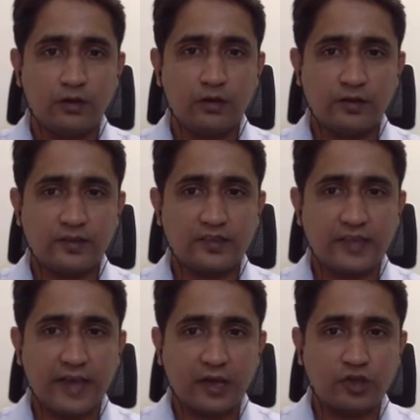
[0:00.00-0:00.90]
This is
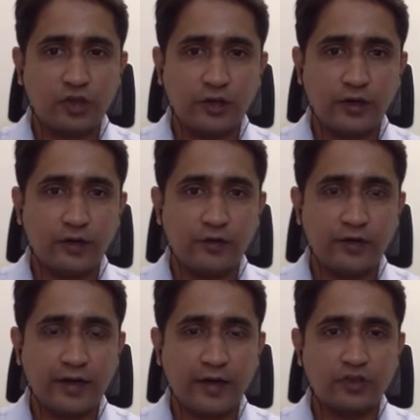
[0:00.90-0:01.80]
actual data of an
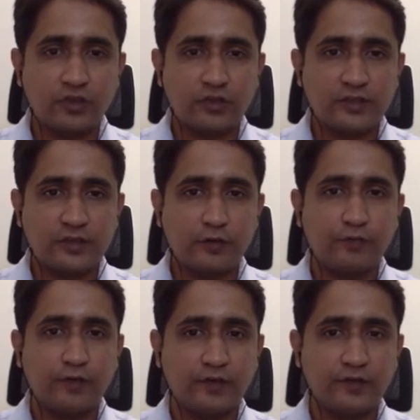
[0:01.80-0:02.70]
actual set of
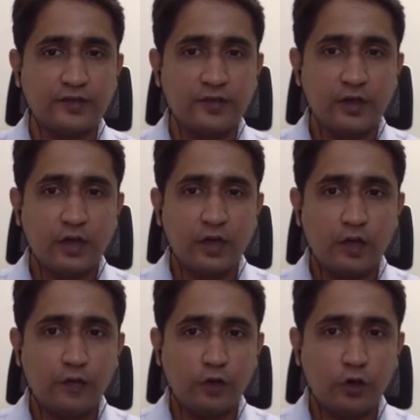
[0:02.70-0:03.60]
funds.
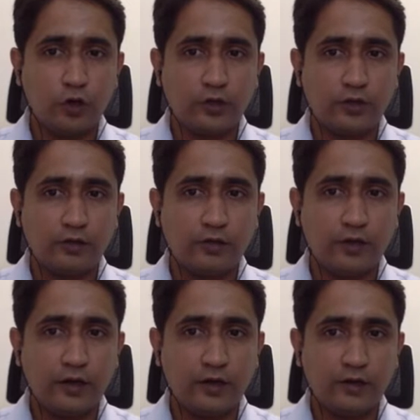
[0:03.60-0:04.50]
If you look at the
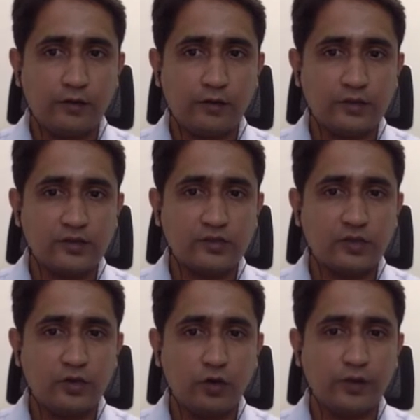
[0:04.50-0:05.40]
trailing returns,
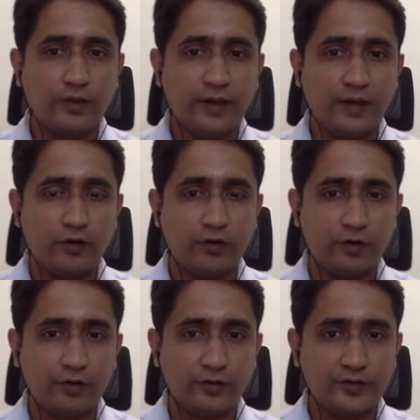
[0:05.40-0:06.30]
look at the annual
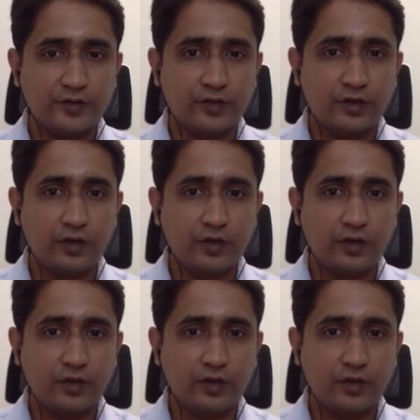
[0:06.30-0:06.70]
returns.